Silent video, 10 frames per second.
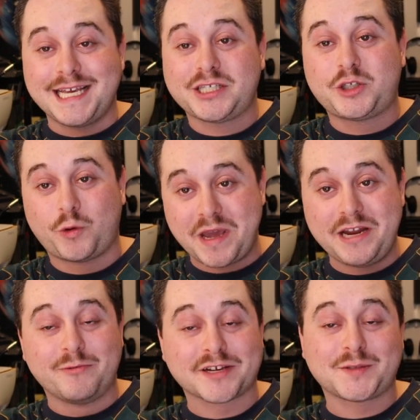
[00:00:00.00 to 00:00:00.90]
this
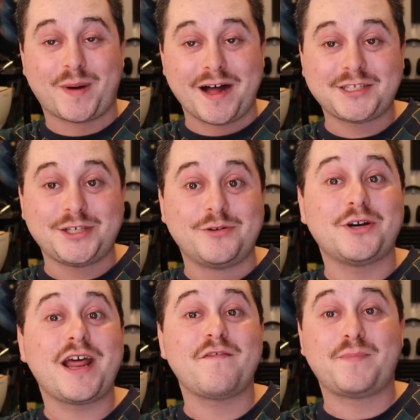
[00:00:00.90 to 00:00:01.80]
tweet response you
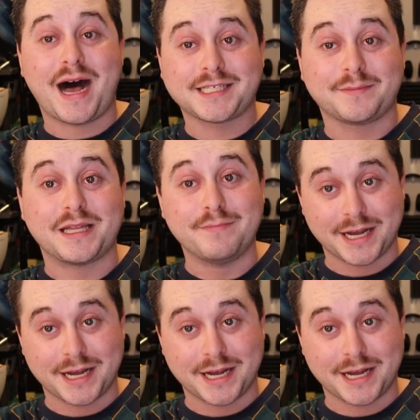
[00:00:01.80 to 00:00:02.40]
could have possibly